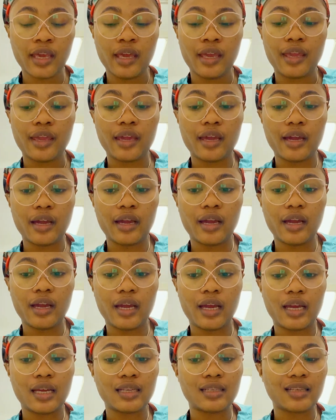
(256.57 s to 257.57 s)
Yeah,
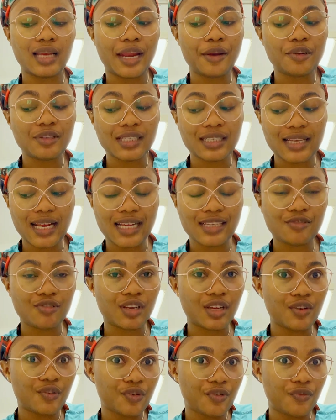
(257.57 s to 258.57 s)
and I don't think that's
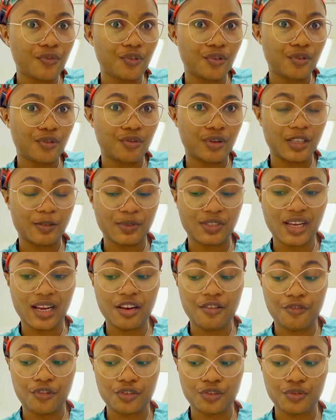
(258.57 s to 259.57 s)
really good especially
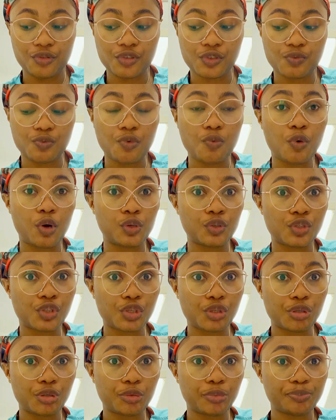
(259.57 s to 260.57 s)
for those who want
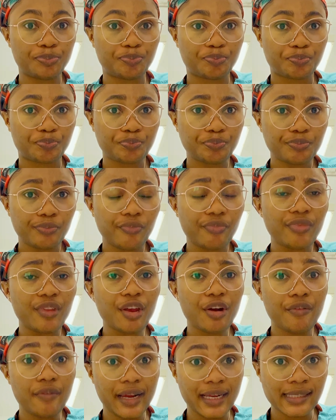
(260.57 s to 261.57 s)
to
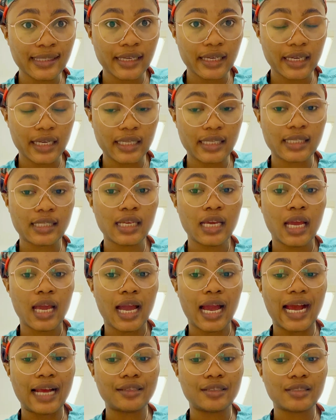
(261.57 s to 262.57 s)
raise kids.
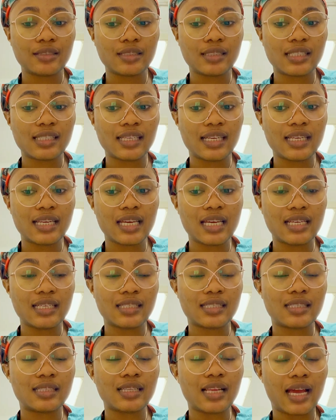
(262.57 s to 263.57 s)
Another thing
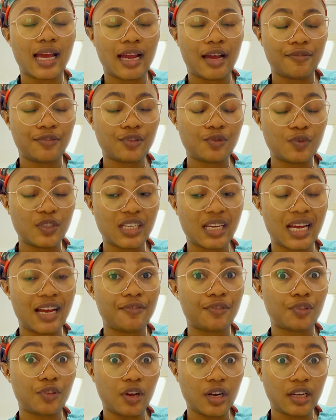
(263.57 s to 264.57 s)
is, which I
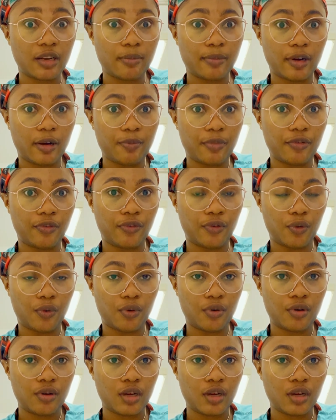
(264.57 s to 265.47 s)
have talked about before,